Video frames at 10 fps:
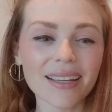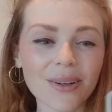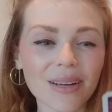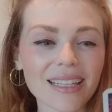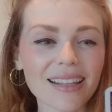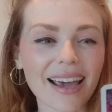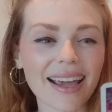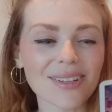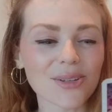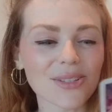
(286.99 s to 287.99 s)
Knowing that the
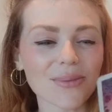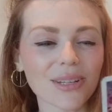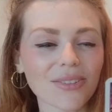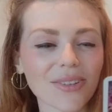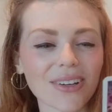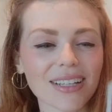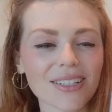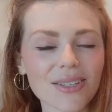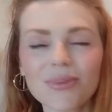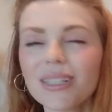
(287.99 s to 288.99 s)
angels are with you and
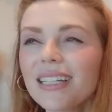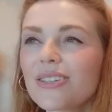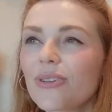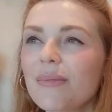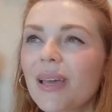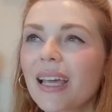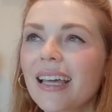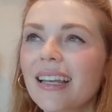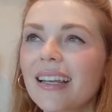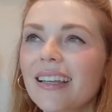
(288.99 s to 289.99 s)
just really dreaming
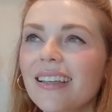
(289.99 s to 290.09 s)
in,